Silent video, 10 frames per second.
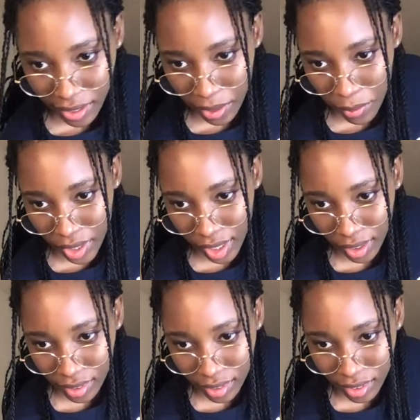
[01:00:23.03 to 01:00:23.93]
We
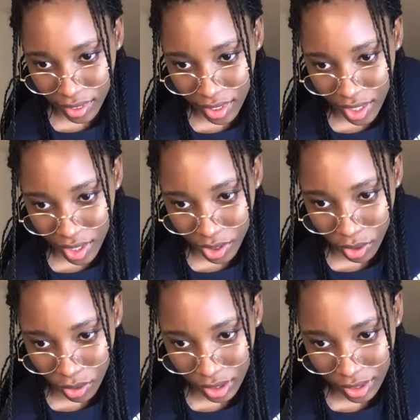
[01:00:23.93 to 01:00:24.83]
good?
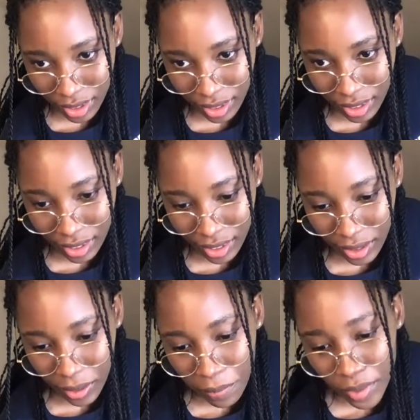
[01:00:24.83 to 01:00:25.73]

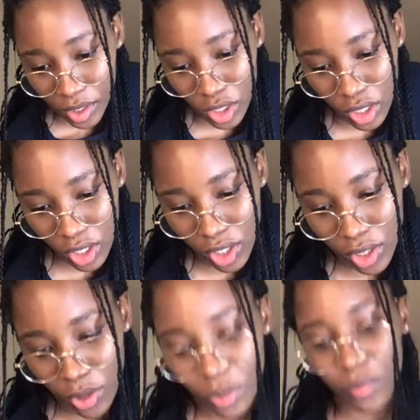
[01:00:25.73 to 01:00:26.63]
3,
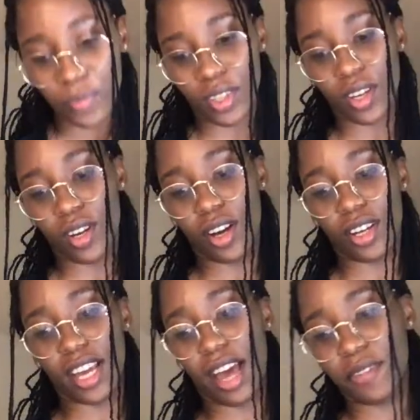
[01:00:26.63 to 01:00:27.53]
2.
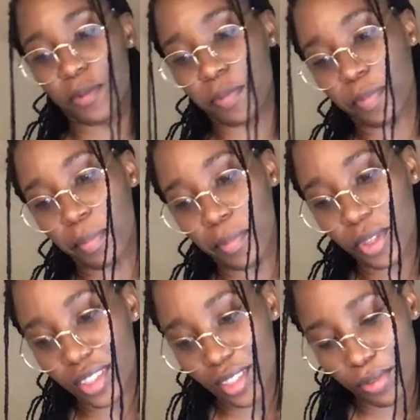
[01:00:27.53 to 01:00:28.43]
Okay, I have to
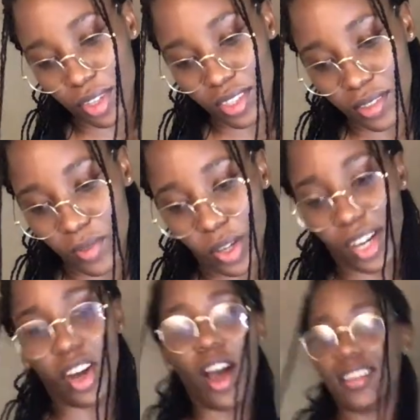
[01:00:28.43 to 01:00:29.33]
mute this first.
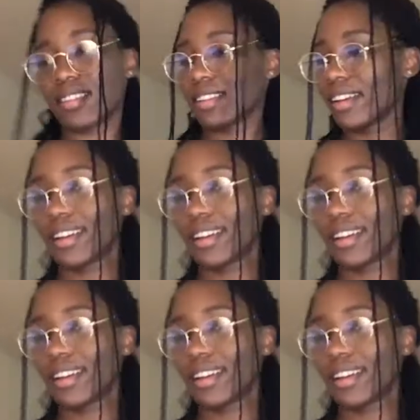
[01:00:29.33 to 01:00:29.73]
Okay, guys,